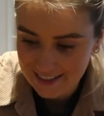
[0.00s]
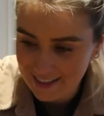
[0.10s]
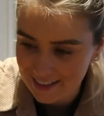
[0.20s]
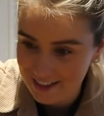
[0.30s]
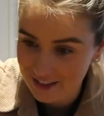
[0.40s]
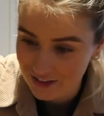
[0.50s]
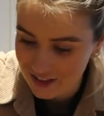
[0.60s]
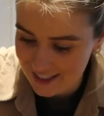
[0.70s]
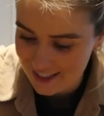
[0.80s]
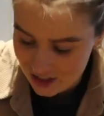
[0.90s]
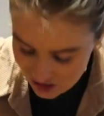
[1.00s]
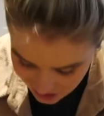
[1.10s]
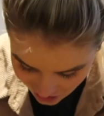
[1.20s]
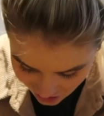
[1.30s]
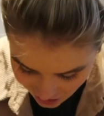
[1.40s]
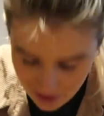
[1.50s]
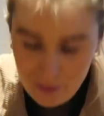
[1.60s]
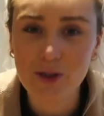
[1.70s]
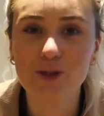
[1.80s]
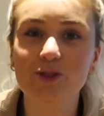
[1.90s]
deleted the footage,
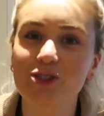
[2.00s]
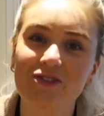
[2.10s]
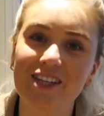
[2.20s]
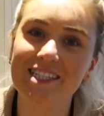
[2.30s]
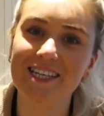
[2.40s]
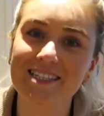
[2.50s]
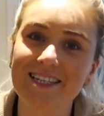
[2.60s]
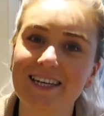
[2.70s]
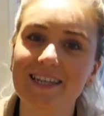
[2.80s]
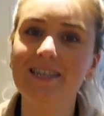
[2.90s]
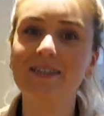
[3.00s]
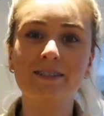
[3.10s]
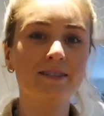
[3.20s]
which was just fantastic.